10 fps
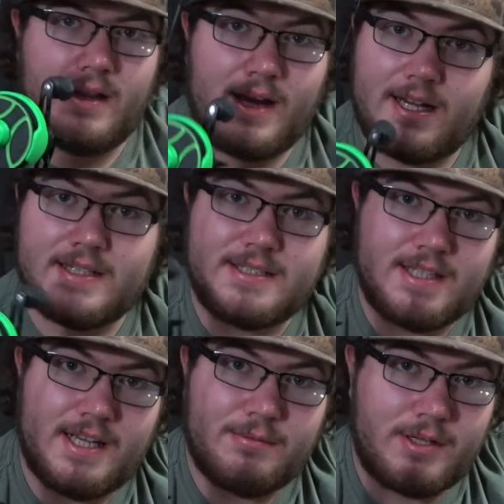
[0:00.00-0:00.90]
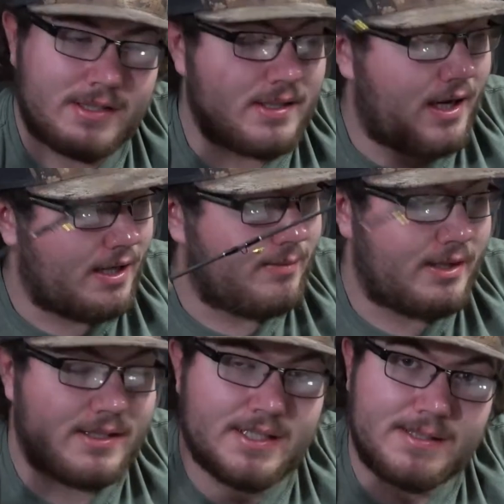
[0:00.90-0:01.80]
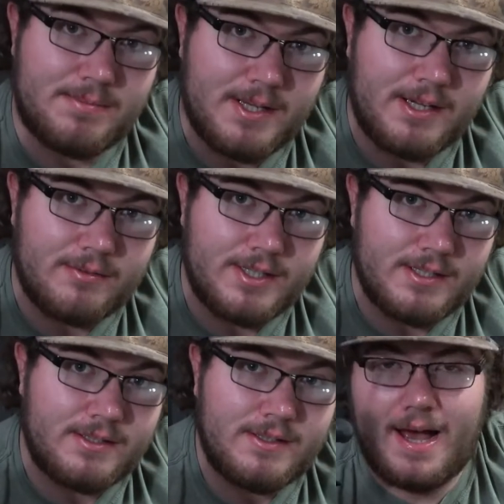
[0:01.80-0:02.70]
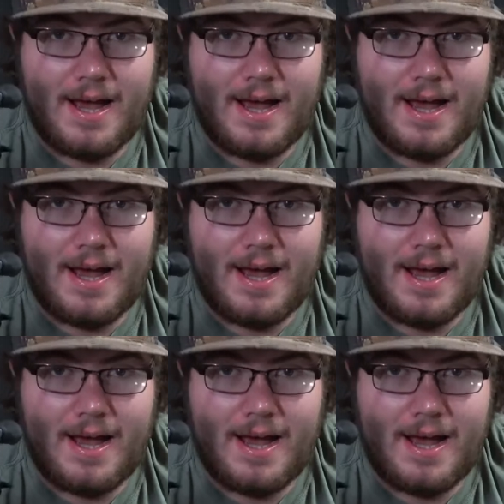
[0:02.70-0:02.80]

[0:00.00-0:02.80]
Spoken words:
Like I said when I was talking about the spinning reel,